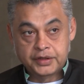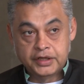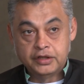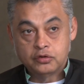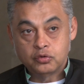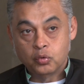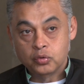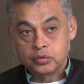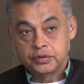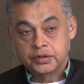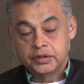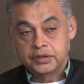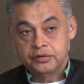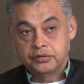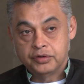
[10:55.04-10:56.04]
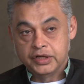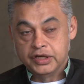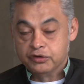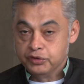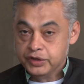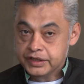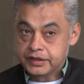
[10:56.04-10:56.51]
In total,
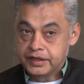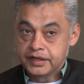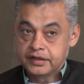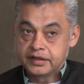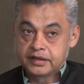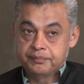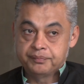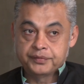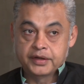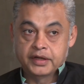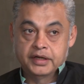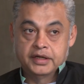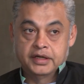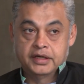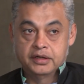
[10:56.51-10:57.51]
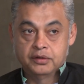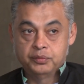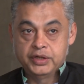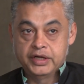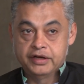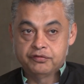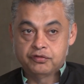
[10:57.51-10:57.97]
in retail,
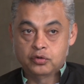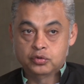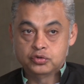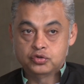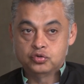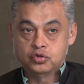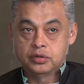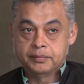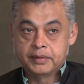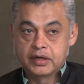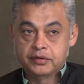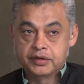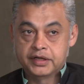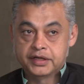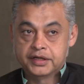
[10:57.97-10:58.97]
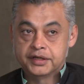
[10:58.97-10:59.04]
we have close to about